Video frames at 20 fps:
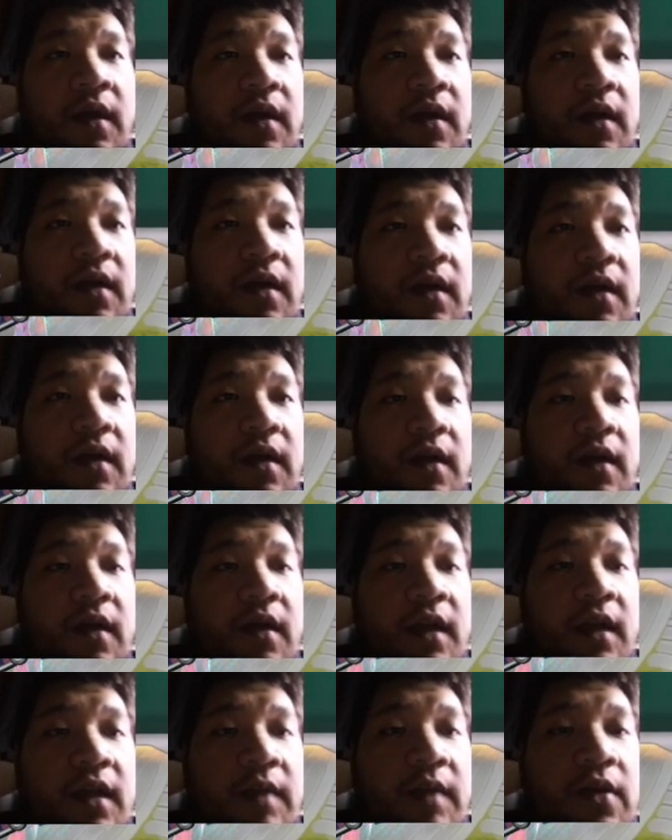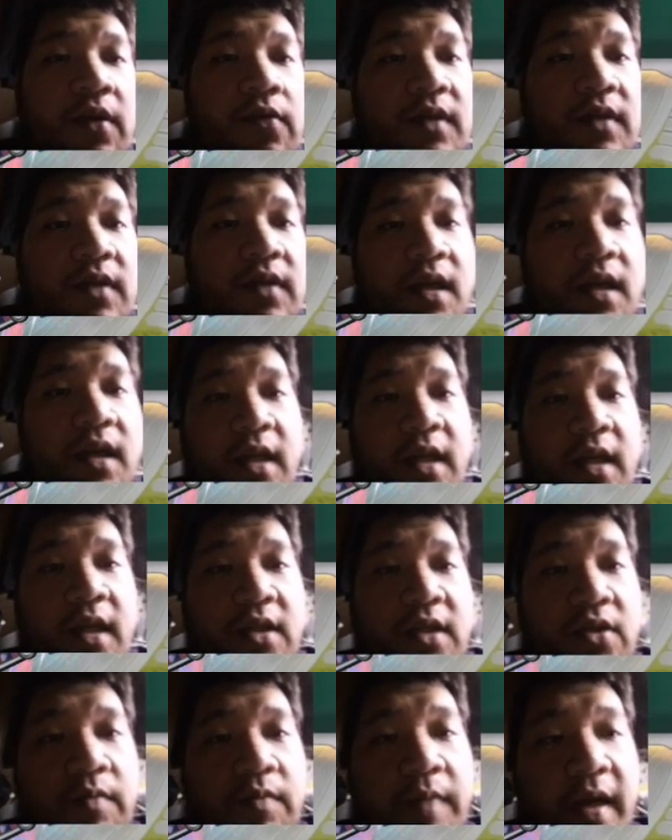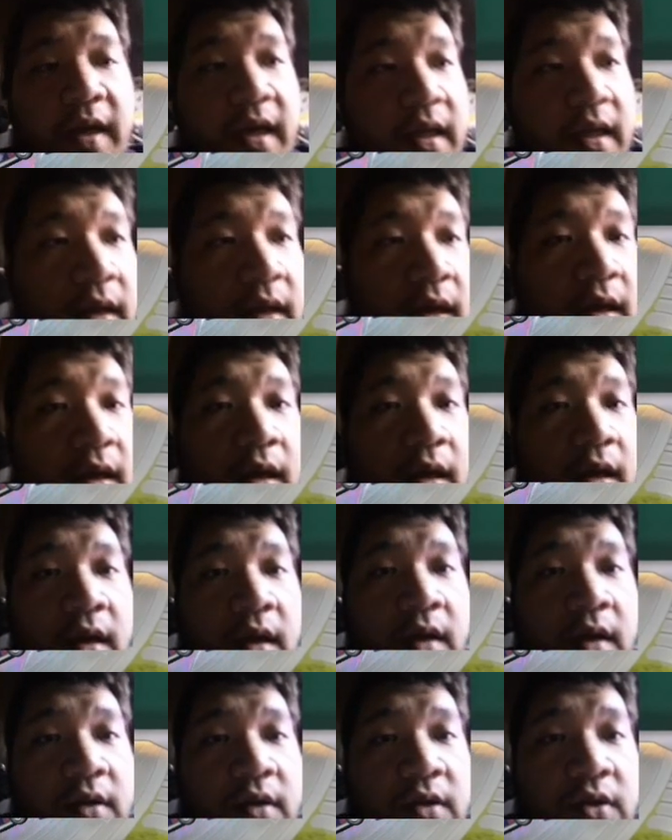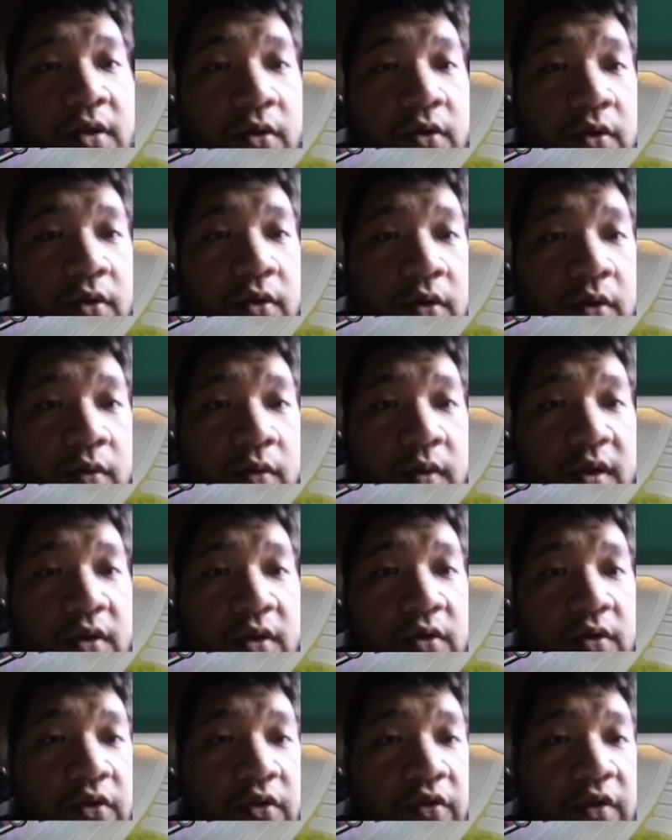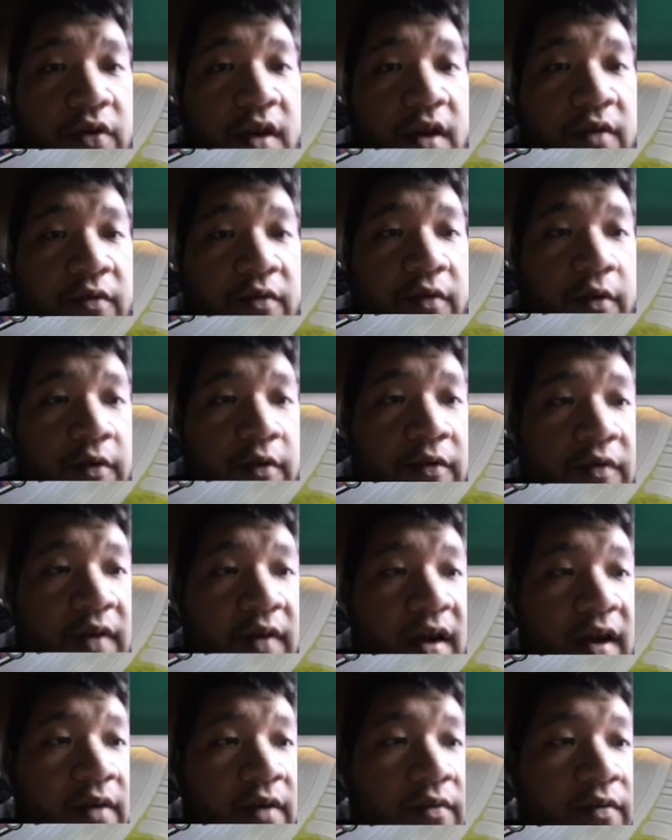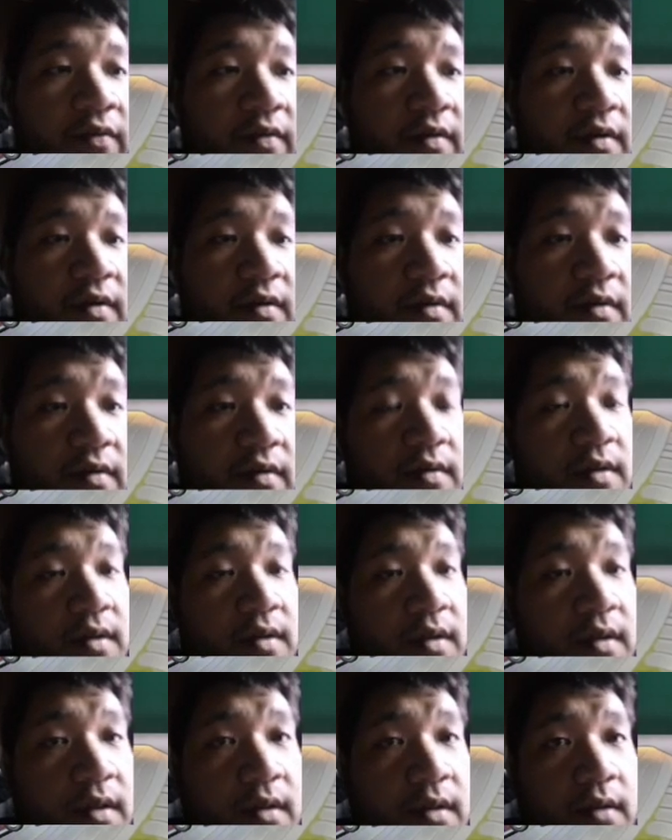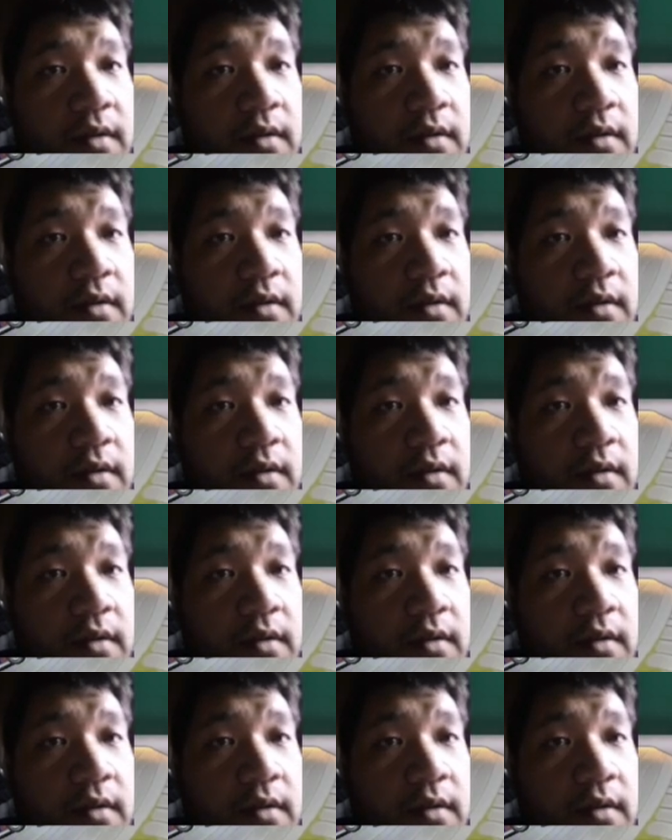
Got them to use it. Not so bad. So 1, 2, 3, 4, 5, 6.